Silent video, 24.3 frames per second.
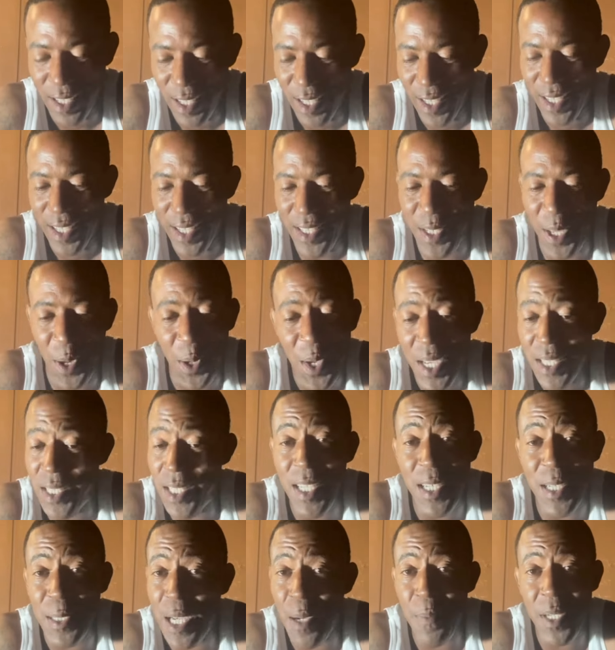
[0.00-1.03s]
And so she ended
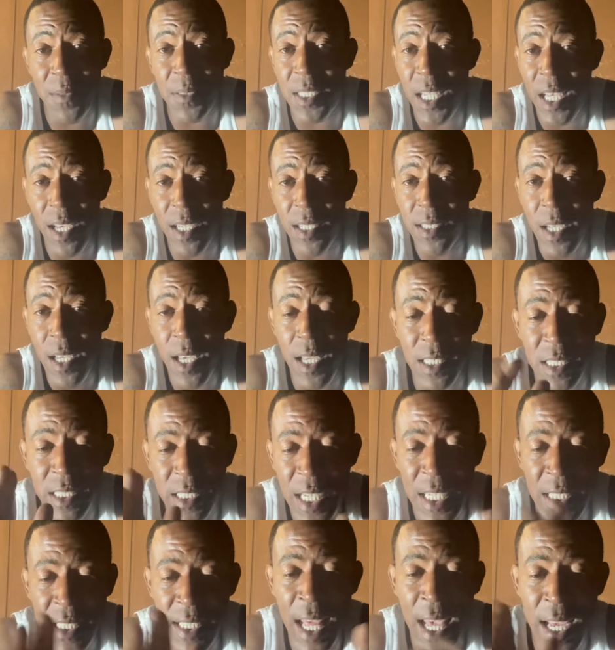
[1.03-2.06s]
up coming upstairs. And
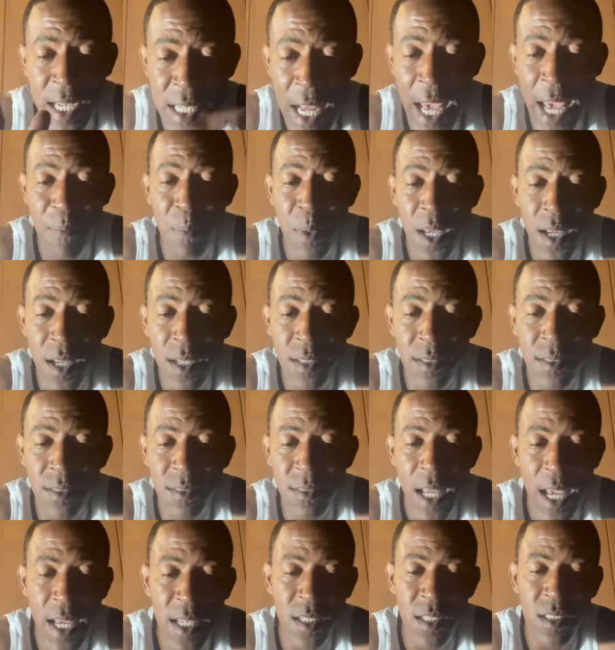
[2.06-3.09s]
just like that, man, I
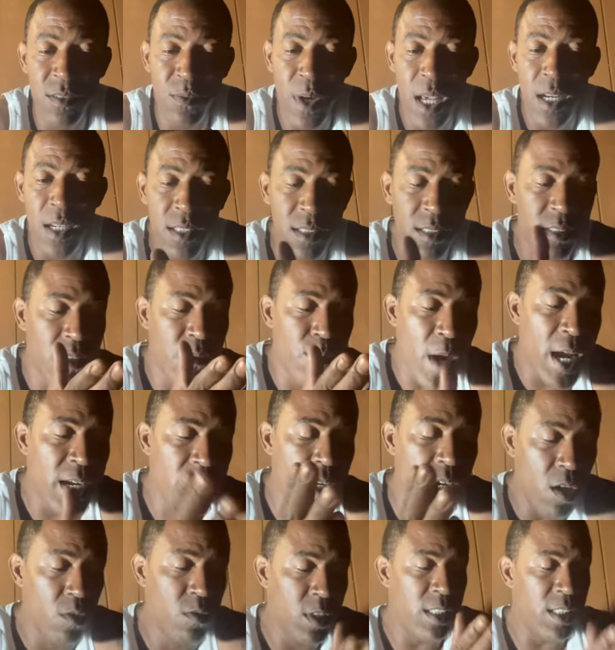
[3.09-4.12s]
hit her right
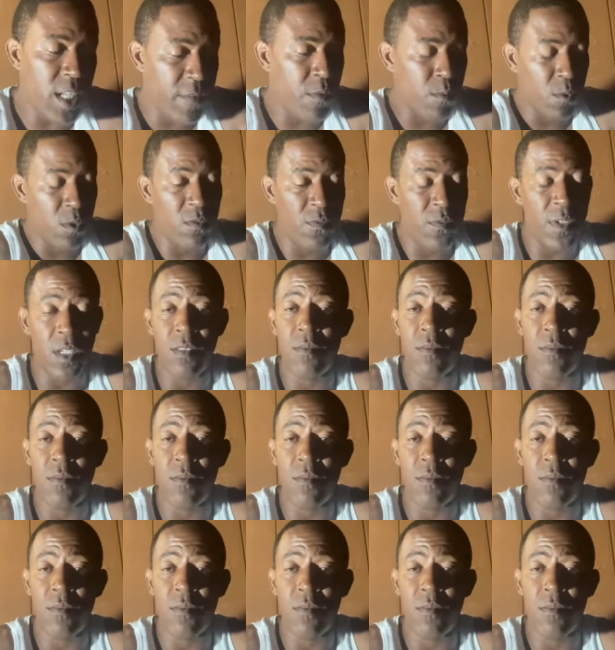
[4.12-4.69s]
on the living room floor.